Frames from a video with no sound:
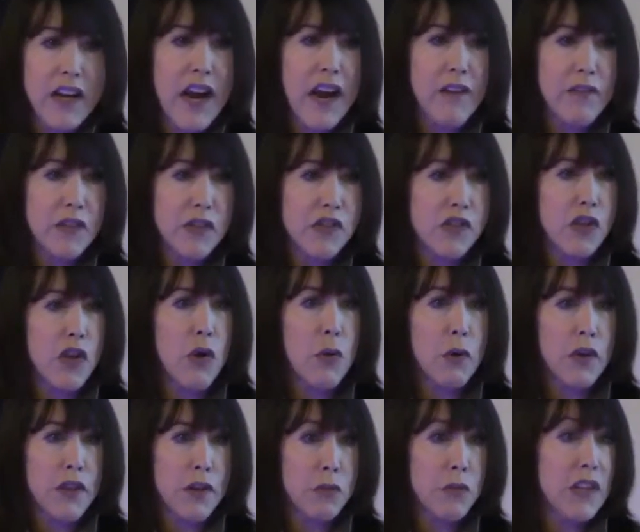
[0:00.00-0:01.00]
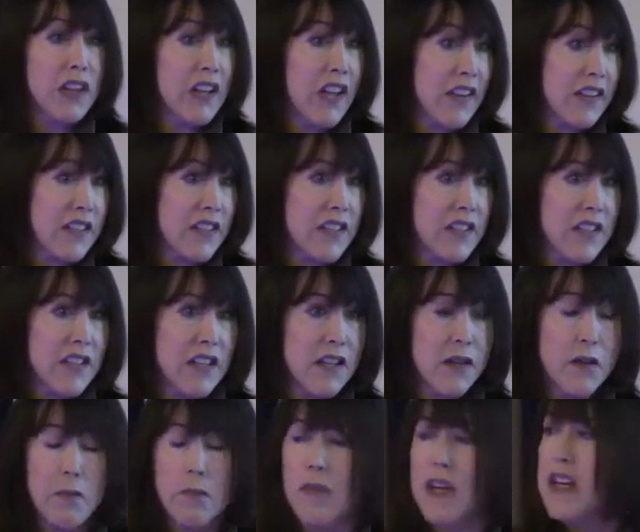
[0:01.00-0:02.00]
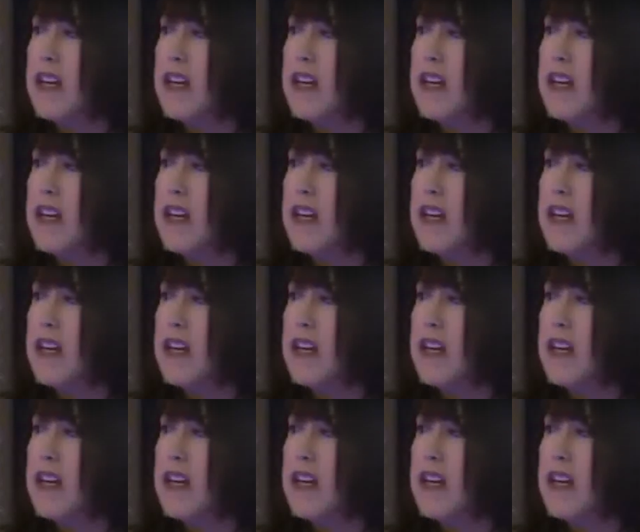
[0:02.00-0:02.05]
average, lower than we'd like to see them,